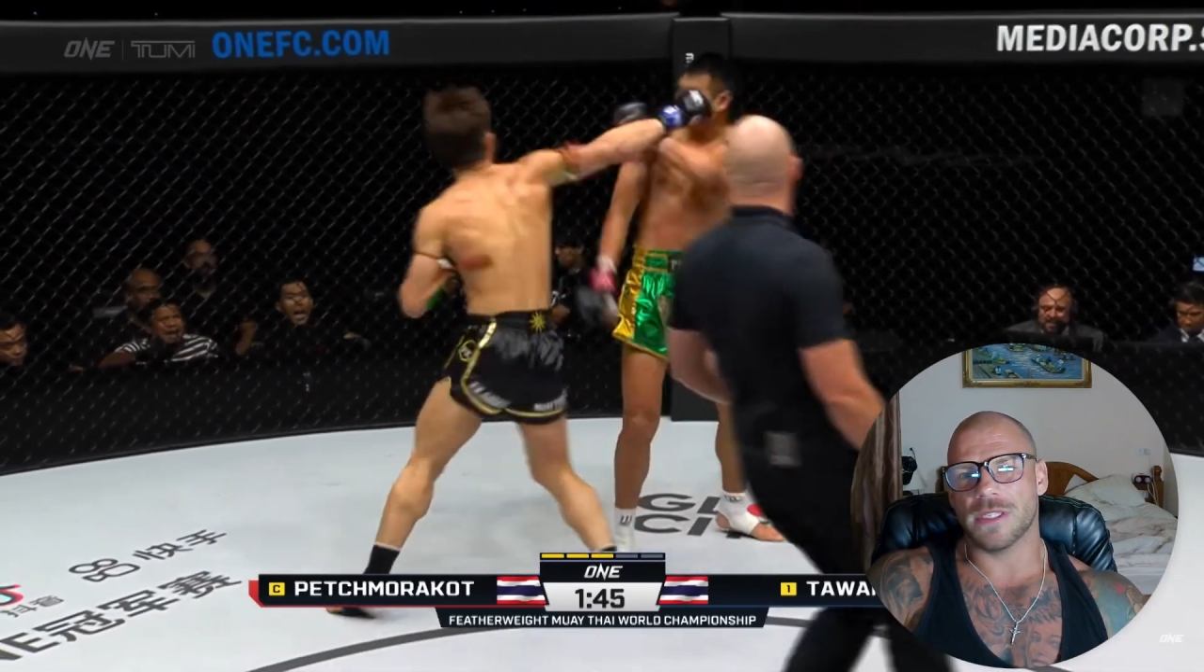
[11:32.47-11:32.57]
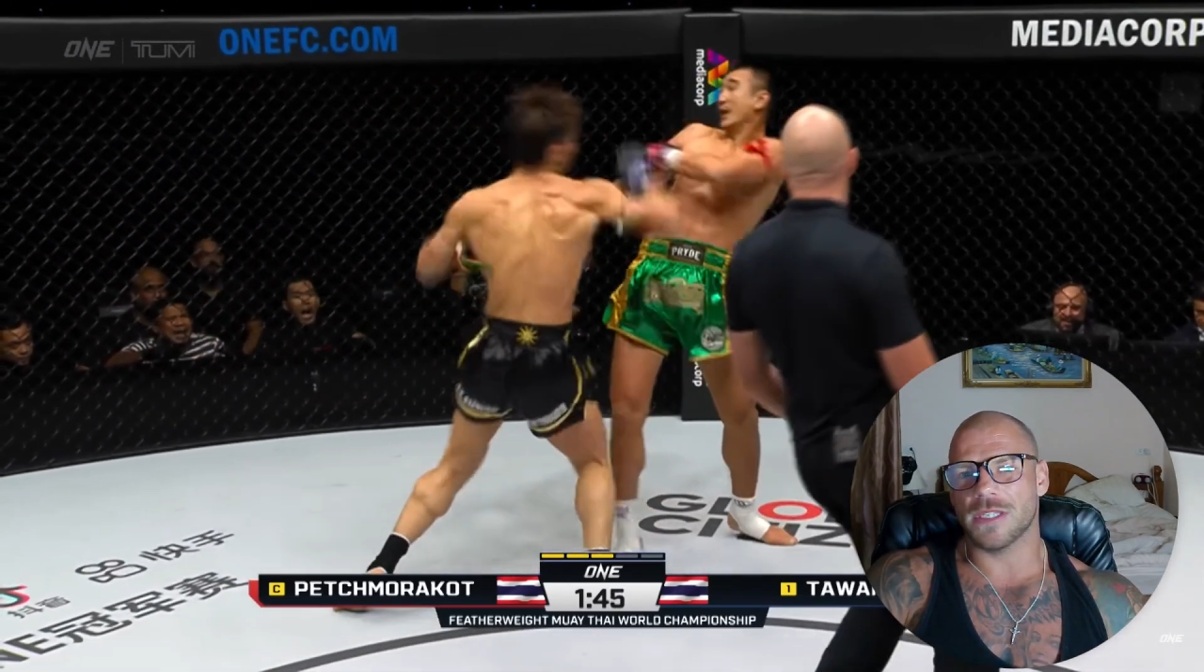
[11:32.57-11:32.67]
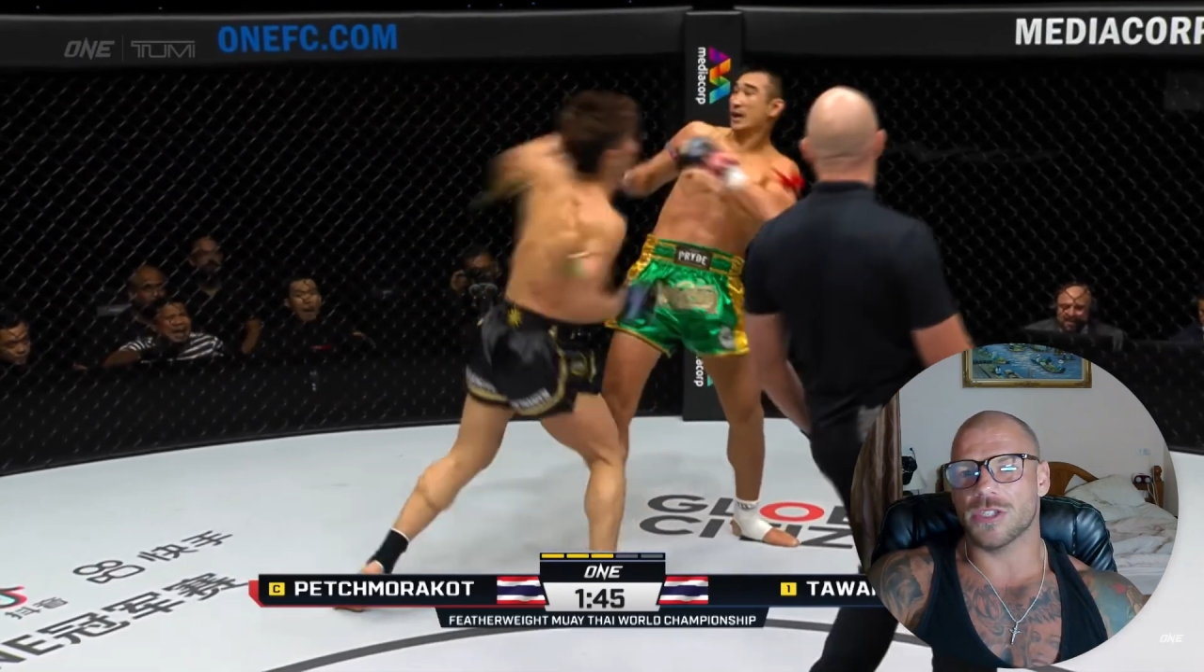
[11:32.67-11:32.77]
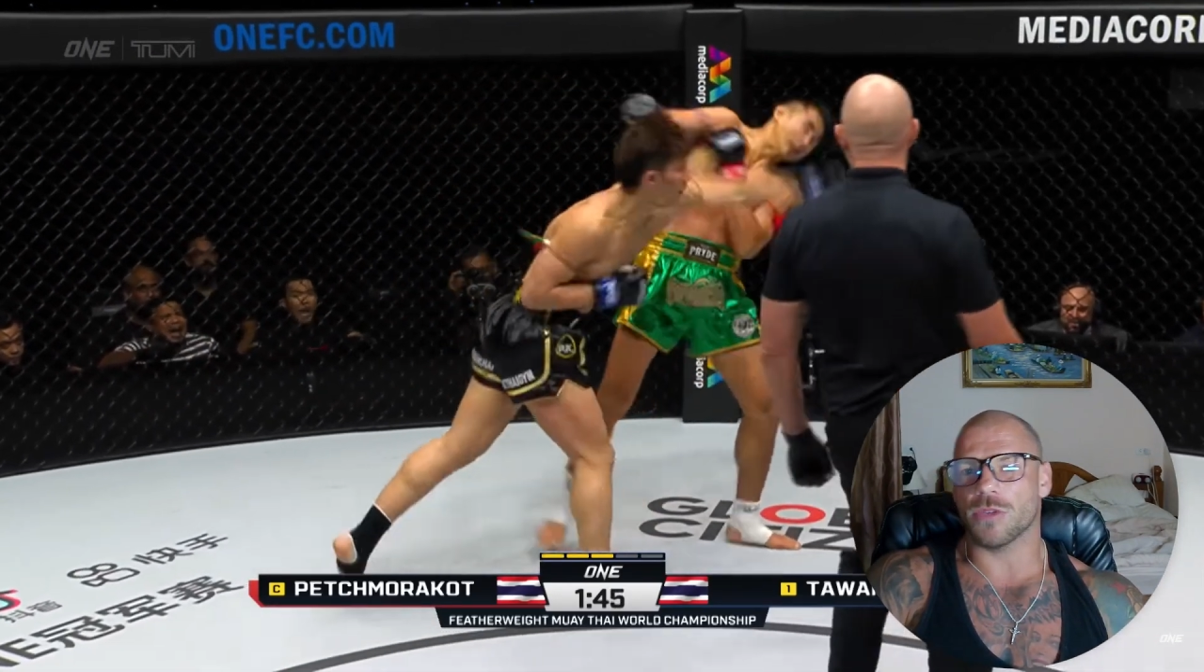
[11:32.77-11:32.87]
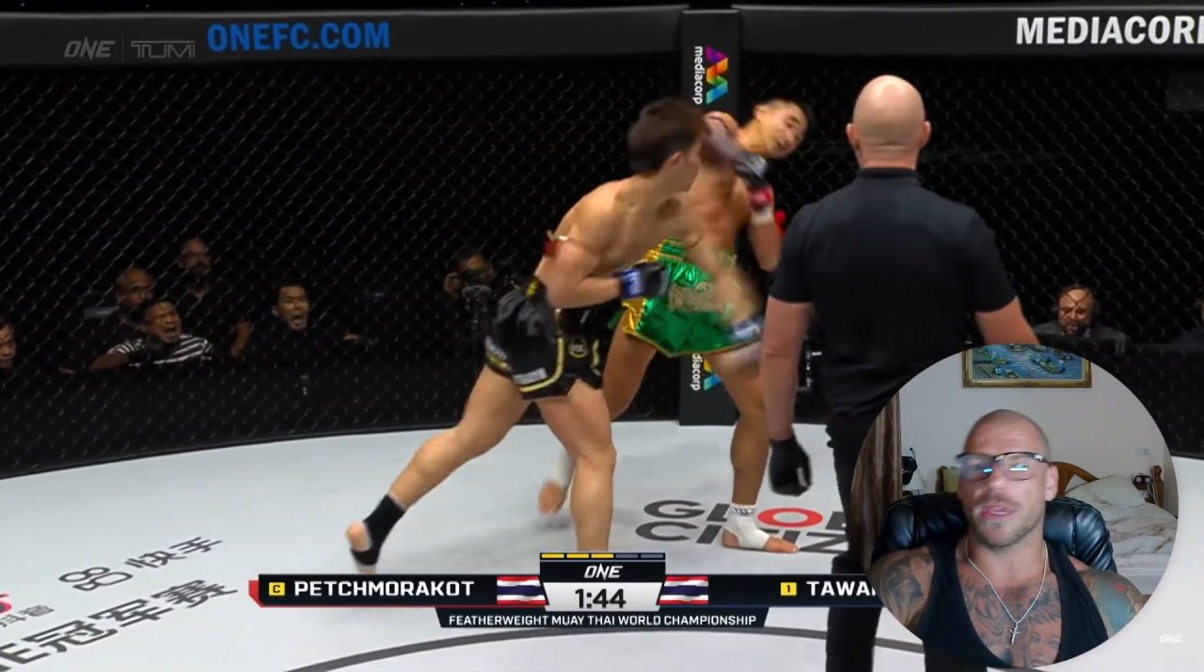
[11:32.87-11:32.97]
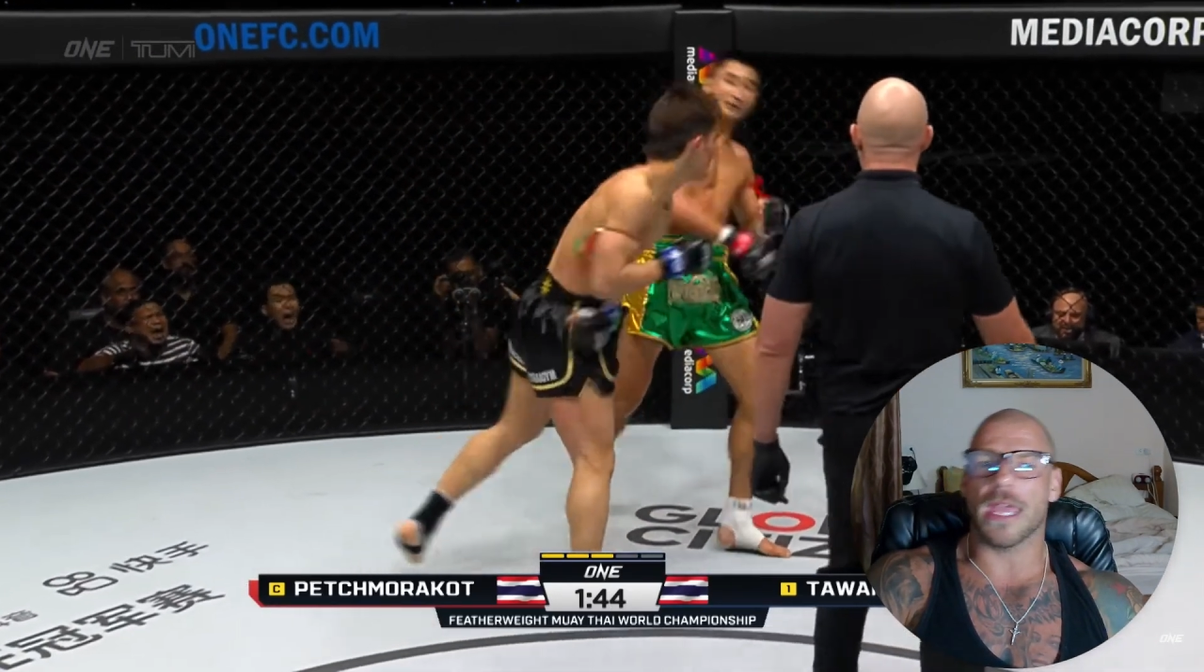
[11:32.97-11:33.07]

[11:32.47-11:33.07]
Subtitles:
see someone